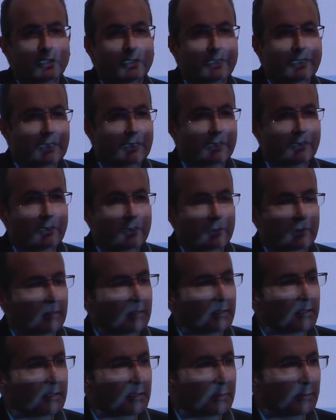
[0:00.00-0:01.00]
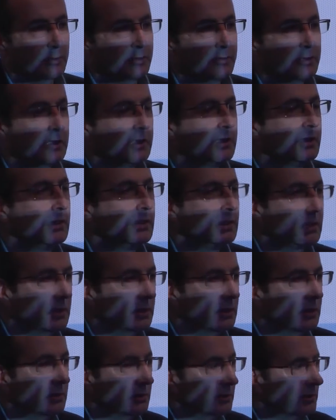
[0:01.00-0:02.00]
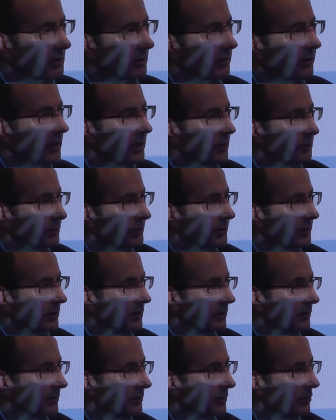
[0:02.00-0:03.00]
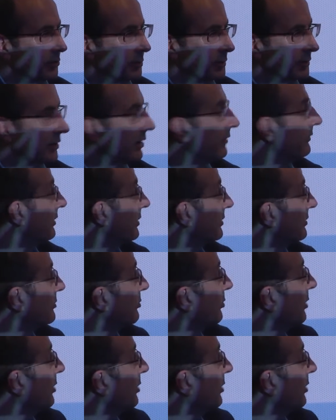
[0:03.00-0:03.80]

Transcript: in the community in that particular open governance